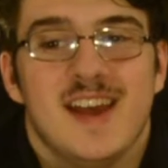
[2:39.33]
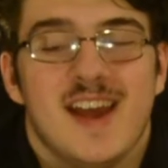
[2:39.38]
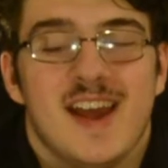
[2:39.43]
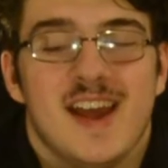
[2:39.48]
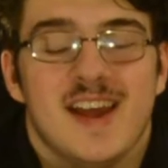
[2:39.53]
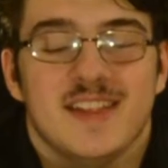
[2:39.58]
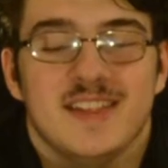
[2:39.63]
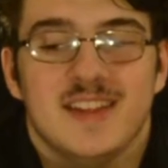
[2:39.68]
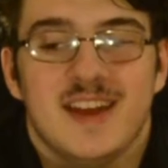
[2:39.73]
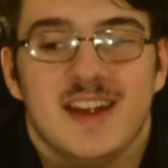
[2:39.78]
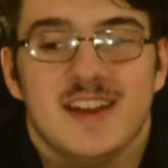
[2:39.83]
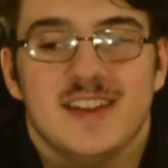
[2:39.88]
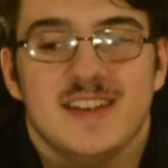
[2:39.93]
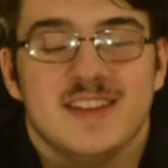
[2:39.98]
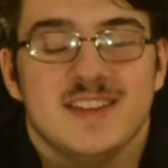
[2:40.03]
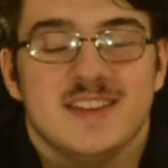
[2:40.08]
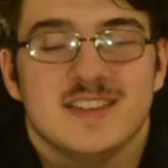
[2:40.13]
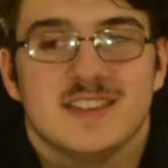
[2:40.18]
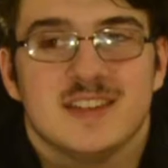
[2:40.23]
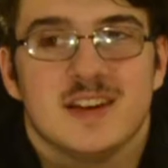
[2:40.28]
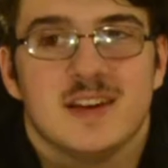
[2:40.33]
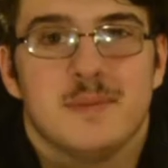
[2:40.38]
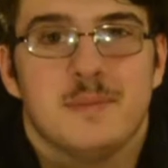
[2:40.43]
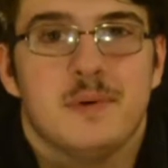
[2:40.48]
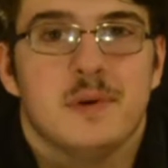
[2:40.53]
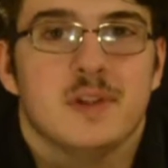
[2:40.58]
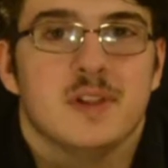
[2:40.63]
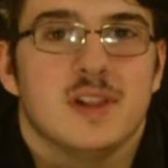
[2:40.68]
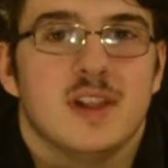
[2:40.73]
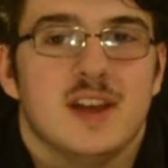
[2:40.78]
And that is
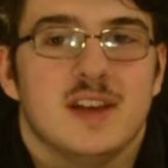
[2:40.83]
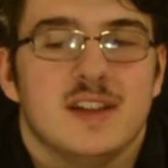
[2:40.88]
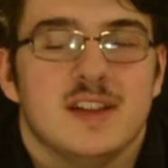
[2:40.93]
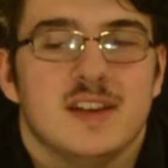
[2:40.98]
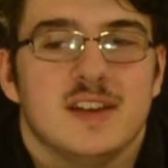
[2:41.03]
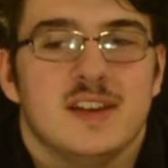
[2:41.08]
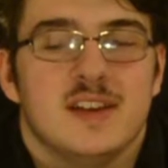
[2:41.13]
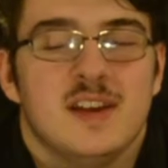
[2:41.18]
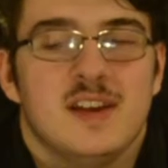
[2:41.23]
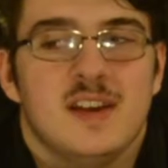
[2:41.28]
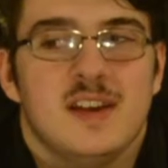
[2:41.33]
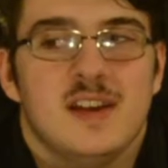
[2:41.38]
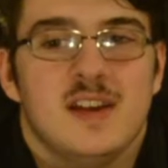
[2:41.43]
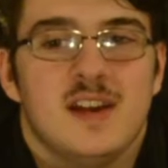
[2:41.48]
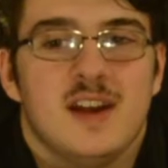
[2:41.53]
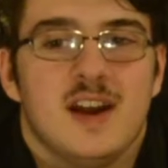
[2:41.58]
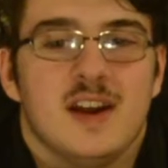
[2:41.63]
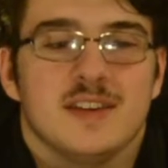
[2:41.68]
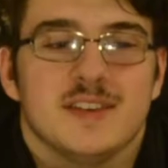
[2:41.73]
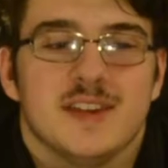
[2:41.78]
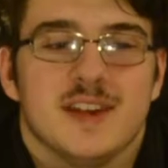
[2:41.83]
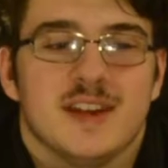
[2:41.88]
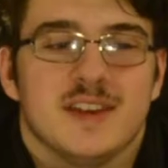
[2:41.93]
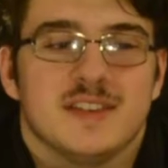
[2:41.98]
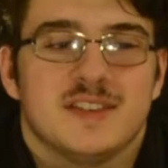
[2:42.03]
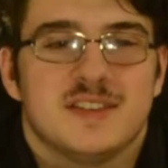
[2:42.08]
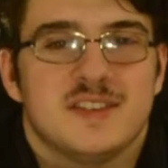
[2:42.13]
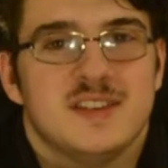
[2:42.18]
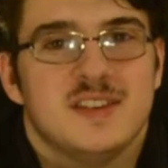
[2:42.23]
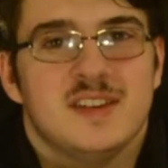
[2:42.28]
put lightly, I
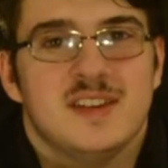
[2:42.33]
guess.